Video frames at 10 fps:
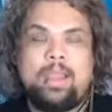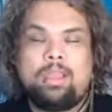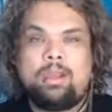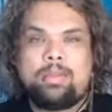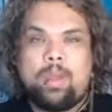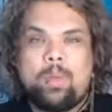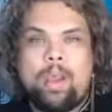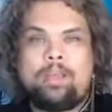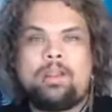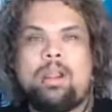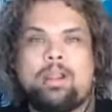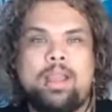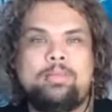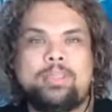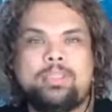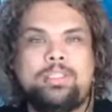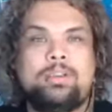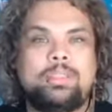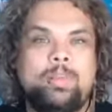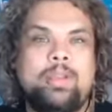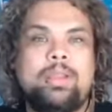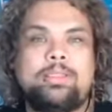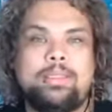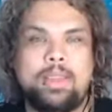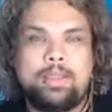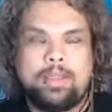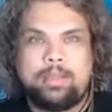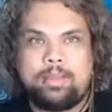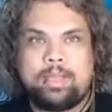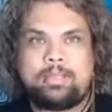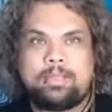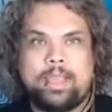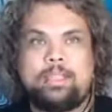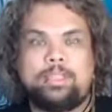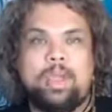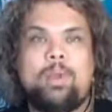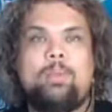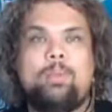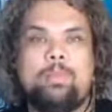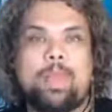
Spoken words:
You know, that wild card comes into your experience and it's saying don't